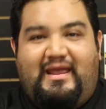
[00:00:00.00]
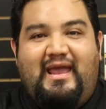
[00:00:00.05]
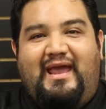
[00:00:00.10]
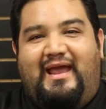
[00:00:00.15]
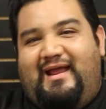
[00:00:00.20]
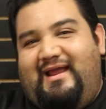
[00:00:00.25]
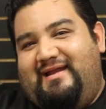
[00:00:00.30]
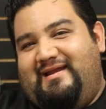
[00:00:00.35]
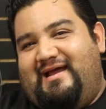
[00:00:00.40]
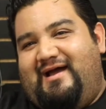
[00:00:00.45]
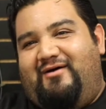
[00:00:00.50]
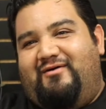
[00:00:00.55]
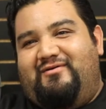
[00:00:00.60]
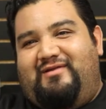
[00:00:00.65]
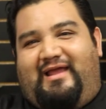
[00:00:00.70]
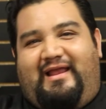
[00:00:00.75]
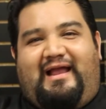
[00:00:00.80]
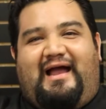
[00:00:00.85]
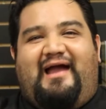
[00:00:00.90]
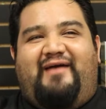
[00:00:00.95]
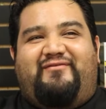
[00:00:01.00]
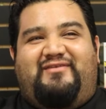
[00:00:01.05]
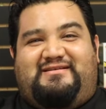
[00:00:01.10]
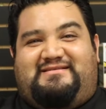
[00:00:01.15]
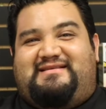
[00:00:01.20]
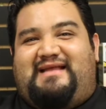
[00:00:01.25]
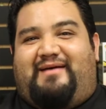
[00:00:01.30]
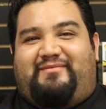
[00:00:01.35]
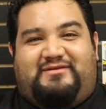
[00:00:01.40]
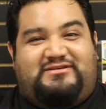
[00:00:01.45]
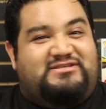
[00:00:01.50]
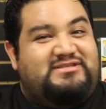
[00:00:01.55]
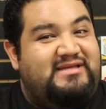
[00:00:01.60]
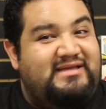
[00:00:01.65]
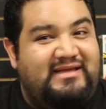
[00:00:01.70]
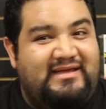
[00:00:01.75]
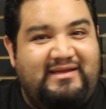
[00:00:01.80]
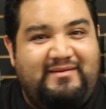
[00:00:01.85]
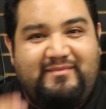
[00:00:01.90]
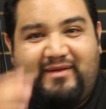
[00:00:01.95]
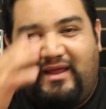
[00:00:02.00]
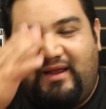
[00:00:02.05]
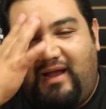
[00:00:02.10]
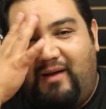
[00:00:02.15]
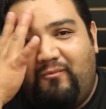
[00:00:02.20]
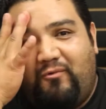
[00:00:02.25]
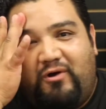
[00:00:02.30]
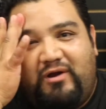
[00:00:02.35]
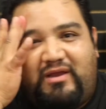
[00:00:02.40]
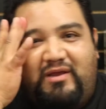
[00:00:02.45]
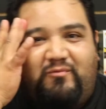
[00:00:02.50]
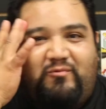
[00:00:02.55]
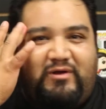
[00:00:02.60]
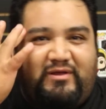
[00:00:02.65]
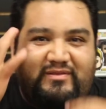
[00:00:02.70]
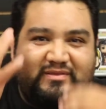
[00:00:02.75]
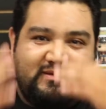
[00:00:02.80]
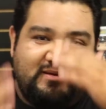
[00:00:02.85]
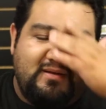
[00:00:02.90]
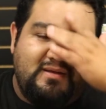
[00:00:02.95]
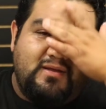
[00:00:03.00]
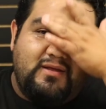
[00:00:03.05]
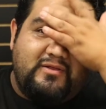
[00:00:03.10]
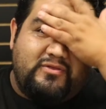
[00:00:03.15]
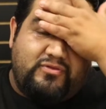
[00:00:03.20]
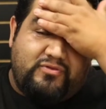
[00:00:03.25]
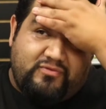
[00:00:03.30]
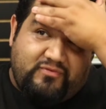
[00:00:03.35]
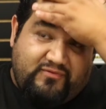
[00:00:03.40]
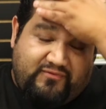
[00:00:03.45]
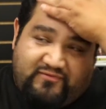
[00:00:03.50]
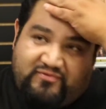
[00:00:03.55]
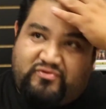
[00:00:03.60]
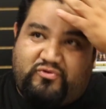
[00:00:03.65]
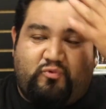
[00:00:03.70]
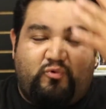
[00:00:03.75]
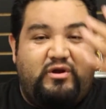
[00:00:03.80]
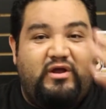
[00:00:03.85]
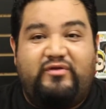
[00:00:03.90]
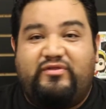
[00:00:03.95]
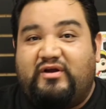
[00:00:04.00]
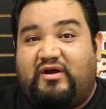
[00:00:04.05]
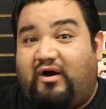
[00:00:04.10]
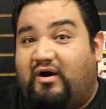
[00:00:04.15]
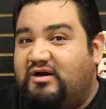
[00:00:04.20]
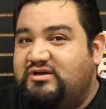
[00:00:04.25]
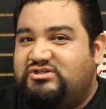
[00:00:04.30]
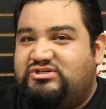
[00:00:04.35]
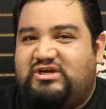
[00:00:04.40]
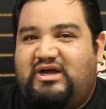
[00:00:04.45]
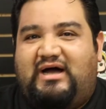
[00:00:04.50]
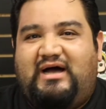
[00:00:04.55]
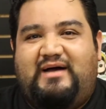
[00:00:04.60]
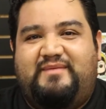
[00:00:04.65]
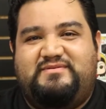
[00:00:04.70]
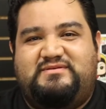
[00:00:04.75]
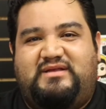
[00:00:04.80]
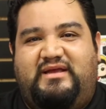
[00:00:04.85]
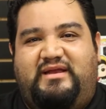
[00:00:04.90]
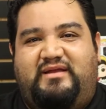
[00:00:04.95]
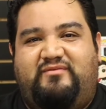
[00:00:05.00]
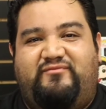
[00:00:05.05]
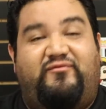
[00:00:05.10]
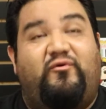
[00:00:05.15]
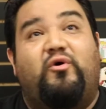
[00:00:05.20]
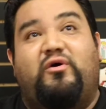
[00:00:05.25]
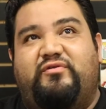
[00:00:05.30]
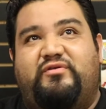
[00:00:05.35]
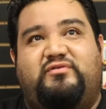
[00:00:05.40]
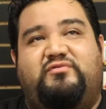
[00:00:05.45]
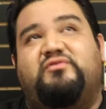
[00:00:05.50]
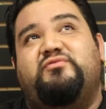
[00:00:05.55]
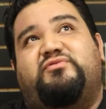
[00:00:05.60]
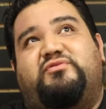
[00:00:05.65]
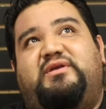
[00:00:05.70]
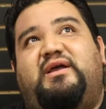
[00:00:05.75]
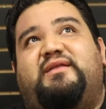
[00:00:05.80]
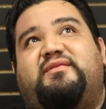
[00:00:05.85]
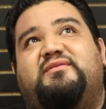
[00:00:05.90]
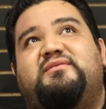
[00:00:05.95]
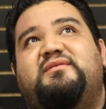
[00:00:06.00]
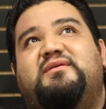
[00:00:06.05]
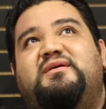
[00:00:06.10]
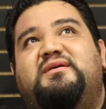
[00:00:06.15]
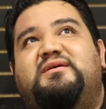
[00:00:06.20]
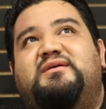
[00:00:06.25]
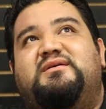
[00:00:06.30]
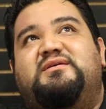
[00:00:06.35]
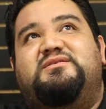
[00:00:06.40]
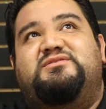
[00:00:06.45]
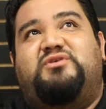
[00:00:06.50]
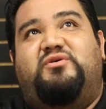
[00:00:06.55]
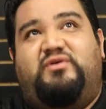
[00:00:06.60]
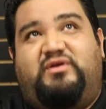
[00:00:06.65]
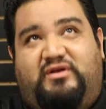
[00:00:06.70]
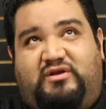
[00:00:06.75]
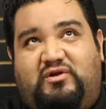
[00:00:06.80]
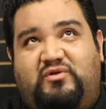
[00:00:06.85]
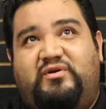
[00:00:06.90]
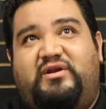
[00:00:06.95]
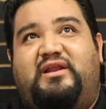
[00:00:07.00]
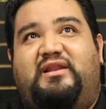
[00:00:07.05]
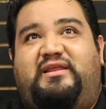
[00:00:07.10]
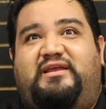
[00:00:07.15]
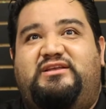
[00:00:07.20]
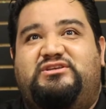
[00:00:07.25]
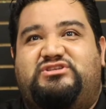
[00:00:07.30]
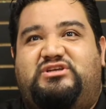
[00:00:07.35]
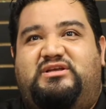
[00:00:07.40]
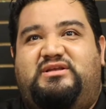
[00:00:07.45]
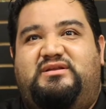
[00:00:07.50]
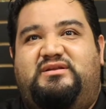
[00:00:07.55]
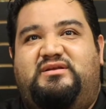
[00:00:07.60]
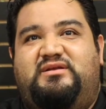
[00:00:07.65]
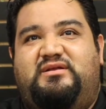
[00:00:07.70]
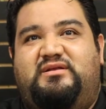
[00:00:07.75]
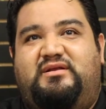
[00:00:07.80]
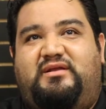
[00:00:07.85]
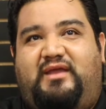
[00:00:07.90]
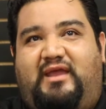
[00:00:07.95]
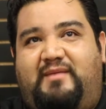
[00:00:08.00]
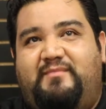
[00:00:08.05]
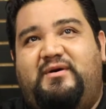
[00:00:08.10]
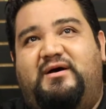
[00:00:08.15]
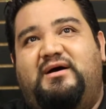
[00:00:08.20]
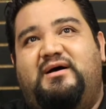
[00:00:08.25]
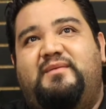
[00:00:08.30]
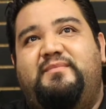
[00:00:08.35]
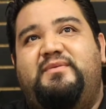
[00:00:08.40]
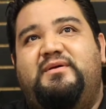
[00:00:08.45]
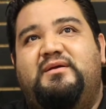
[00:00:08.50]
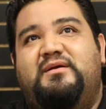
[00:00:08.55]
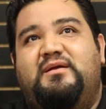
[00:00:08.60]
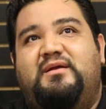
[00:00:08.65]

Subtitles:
Yeah, and now like I have an established team. Like I'm working with 3 other card shops, like 4 other so including Legion, Game Hub,